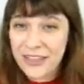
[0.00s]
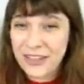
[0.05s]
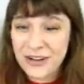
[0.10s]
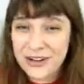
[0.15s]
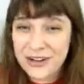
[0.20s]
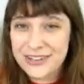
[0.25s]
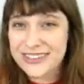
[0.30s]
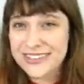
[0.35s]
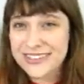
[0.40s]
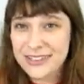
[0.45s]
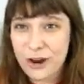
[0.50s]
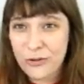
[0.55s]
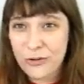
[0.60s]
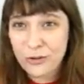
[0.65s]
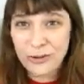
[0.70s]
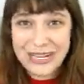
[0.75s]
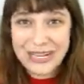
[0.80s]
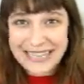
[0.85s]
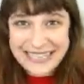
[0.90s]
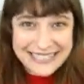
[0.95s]
there's
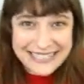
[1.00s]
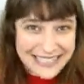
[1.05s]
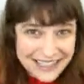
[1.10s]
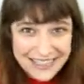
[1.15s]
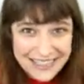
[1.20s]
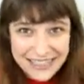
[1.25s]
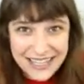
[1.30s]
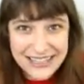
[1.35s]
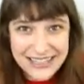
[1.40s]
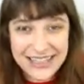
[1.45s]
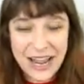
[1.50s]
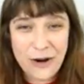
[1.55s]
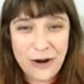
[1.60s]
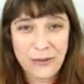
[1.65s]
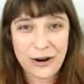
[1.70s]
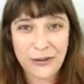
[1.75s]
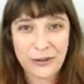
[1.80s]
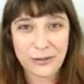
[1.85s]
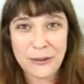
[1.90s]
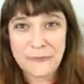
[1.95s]
a reason that they
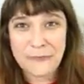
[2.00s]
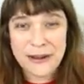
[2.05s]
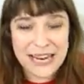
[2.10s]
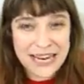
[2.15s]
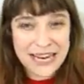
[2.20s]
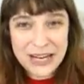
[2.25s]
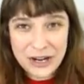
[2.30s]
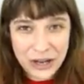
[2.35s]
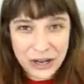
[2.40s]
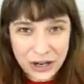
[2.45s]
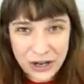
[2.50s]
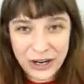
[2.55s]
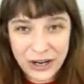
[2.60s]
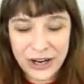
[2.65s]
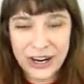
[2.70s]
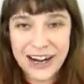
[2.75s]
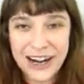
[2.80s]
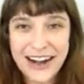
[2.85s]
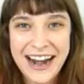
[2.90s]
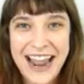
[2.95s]
were ripping into
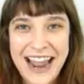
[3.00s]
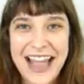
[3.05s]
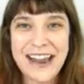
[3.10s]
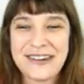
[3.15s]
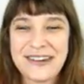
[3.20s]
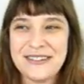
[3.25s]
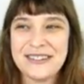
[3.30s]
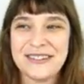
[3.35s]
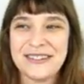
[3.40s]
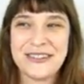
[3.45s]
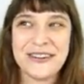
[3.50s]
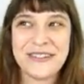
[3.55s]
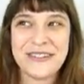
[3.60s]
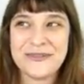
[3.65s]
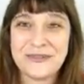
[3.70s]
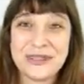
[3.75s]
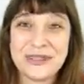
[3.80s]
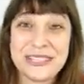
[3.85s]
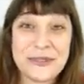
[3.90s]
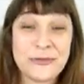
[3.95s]
her, and
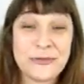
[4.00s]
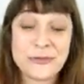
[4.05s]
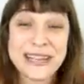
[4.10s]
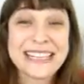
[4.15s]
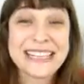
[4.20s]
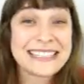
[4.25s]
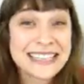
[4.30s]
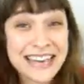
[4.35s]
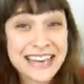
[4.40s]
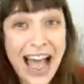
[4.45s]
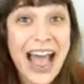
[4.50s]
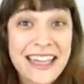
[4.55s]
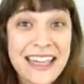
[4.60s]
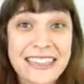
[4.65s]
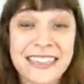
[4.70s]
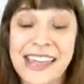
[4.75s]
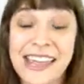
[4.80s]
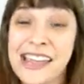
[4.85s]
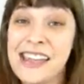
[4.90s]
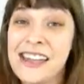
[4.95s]
there was a reason, I
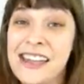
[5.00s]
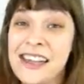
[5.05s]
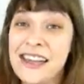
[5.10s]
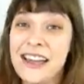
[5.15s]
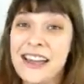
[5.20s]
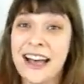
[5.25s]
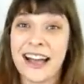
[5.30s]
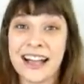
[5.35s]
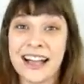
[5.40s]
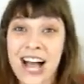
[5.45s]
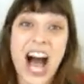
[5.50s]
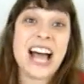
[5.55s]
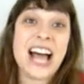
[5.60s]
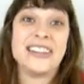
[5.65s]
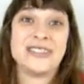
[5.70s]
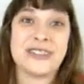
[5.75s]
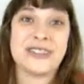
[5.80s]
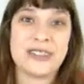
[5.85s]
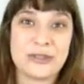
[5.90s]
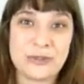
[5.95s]
think, a
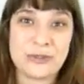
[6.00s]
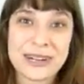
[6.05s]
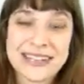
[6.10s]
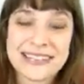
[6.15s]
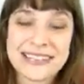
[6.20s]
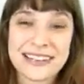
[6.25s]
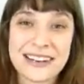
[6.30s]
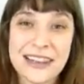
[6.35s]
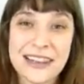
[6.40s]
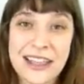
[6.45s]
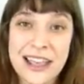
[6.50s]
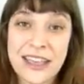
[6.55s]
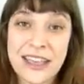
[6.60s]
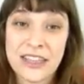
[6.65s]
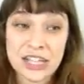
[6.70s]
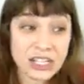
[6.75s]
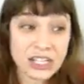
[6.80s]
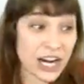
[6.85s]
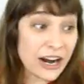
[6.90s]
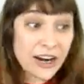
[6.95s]
conscious reason
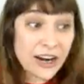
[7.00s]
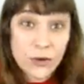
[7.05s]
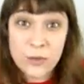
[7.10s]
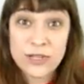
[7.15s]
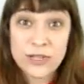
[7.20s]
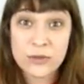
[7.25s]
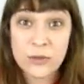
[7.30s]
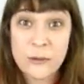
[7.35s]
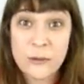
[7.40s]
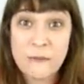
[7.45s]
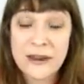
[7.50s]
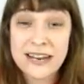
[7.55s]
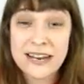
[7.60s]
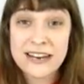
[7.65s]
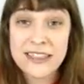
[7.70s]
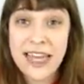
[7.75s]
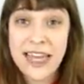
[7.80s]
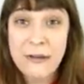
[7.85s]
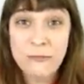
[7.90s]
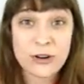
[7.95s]
that Sharon was ripping
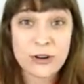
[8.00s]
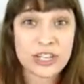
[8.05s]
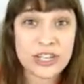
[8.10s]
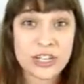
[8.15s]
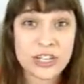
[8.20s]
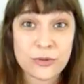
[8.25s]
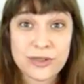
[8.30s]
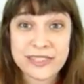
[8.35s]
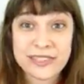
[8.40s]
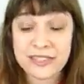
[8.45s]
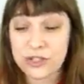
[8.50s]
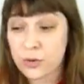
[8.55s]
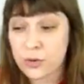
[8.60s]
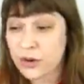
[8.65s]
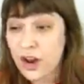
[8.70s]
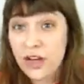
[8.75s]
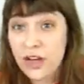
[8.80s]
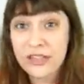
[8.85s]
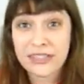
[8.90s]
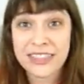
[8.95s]
into them when she was
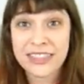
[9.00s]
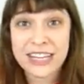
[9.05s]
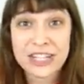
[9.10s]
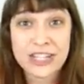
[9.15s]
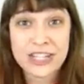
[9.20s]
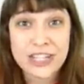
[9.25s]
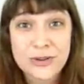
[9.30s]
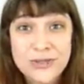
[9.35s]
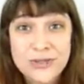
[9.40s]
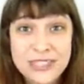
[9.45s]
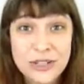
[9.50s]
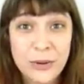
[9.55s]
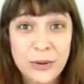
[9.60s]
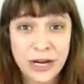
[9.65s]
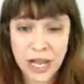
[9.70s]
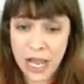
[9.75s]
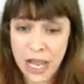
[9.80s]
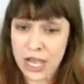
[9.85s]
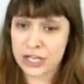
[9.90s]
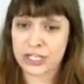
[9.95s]
doing all the things she was
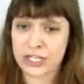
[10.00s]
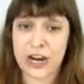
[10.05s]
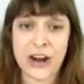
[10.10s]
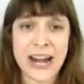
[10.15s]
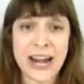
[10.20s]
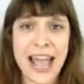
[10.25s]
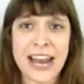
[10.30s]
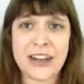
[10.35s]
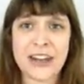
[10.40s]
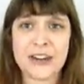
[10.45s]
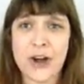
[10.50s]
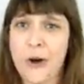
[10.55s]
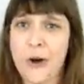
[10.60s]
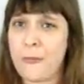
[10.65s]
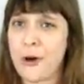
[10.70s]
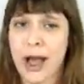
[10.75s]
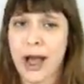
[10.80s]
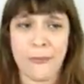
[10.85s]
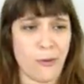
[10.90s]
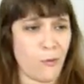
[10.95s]
doing. Sharon had no
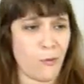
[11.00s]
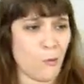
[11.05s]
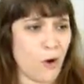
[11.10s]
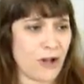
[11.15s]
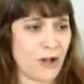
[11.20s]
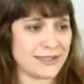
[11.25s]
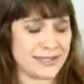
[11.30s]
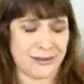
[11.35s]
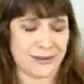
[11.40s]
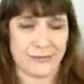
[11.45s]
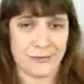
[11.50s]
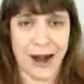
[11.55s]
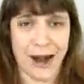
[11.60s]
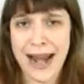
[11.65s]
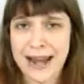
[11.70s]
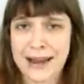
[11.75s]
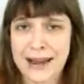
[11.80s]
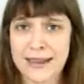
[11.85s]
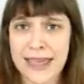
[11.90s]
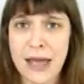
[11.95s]
problem waltzing
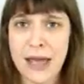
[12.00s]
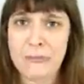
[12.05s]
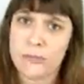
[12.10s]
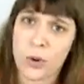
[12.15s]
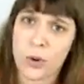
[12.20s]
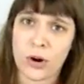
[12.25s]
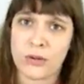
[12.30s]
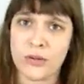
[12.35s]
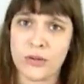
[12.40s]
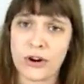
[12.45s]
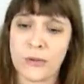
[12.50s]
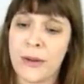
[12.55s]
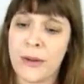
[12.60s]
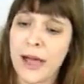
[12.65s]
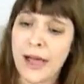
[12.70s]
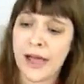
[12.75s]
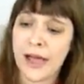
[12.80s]
right into that boardroom